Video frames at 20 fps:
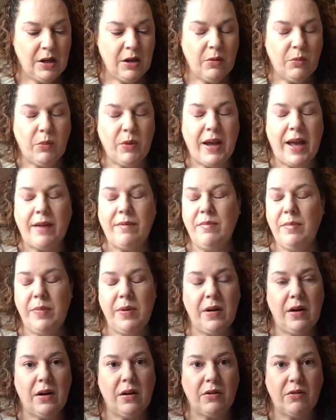We haven't put
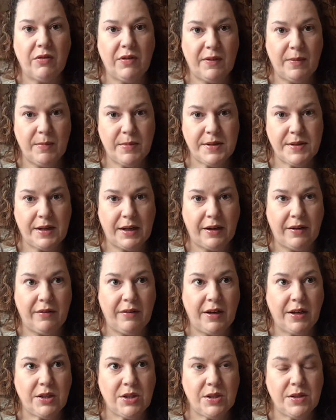our Christmas
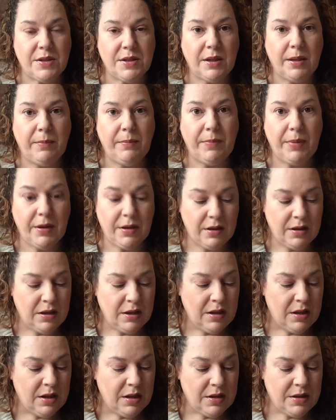decorations up,
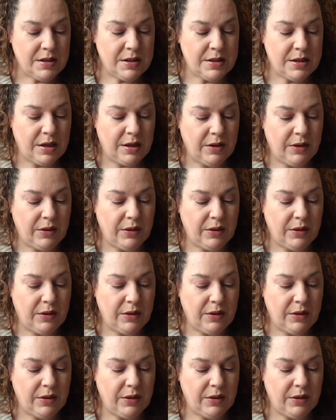so